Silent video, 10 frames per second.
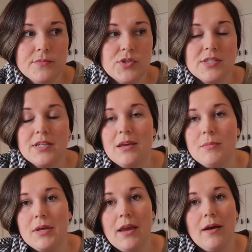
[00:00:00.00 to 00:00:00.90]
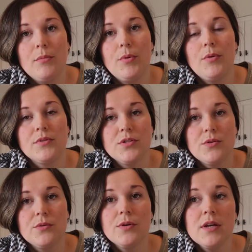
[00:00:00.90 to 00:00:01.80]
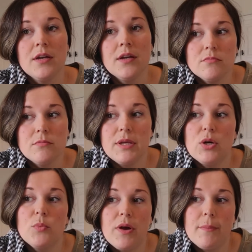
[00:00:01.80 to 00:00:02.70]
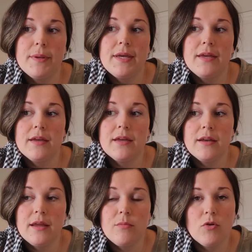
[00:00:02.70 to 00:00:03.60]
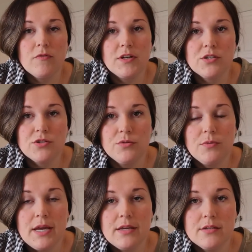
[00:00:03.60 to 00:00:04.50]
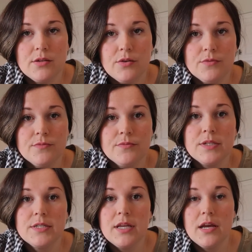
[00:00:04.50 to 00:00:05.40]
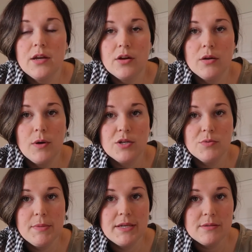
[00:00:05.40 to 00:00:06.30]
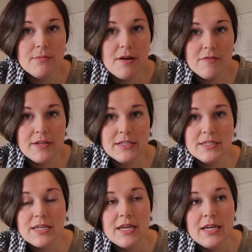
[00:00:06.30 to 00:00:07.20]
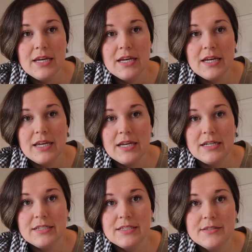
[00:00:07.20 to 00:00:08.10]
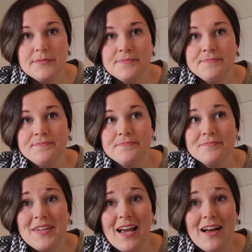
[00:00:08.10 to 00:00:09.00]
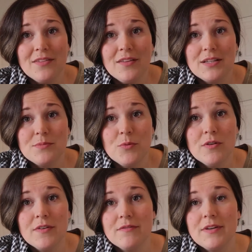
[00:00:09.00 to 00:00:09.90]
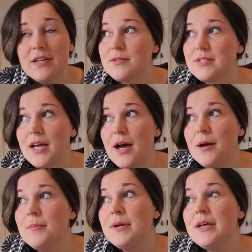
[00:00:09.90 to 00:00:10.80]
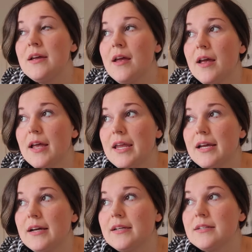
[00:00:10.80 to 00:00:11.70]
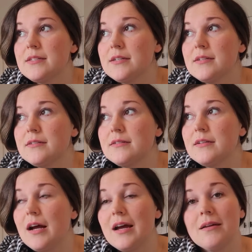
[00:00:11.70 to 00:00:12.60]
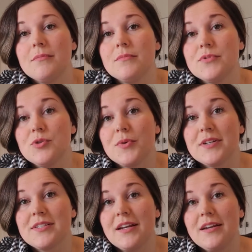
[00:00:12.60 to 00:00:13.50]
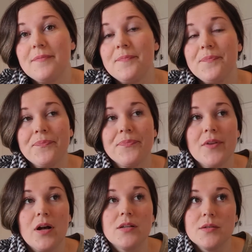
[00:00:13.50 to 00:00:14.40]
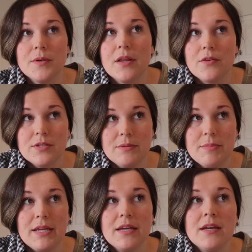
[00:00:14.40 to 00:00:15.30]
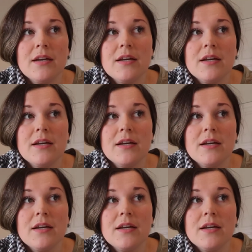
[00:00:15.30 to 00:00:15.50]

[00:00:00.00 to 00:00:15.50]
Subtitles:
just to keep me accountable to meal prepping in a more functional way. So today you're gonna watch me make some muffins, and yeah, lots more videos to come, and I'm super excited. Also, another tidbit,